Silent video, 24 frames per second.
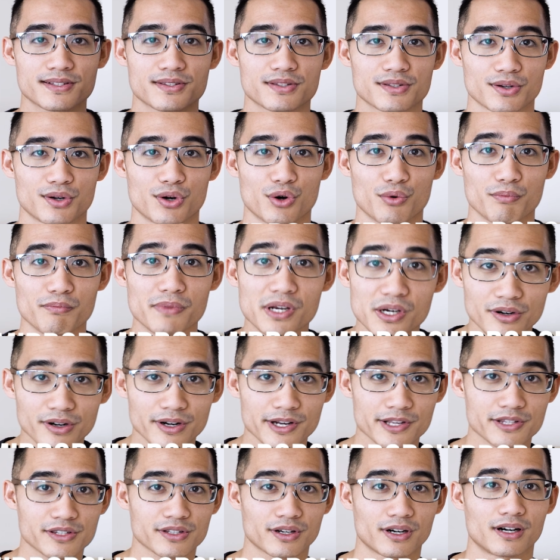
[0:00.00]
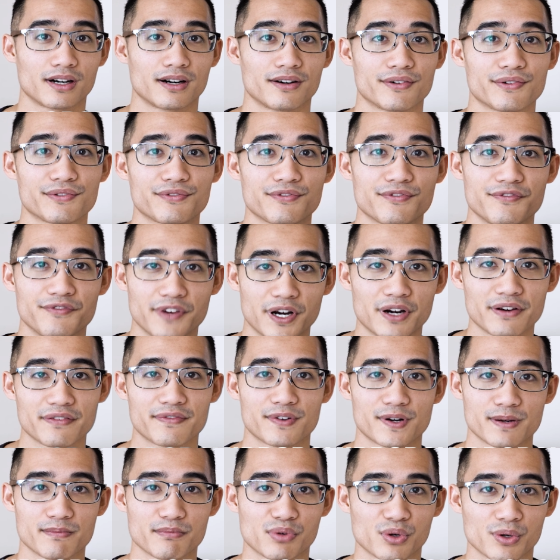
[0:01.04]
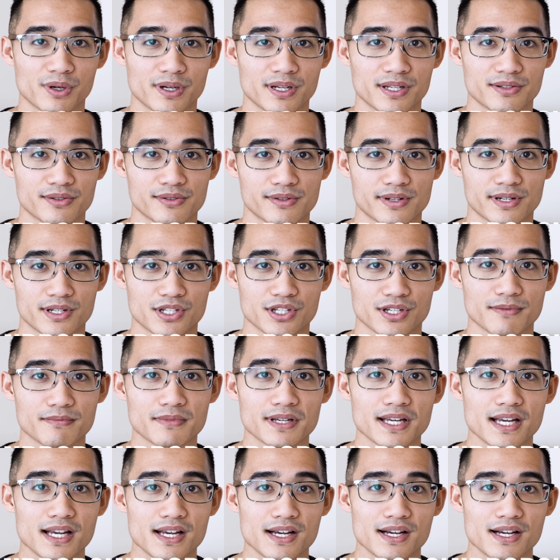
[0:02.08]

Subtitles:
So mirrors are very, very important to the gym.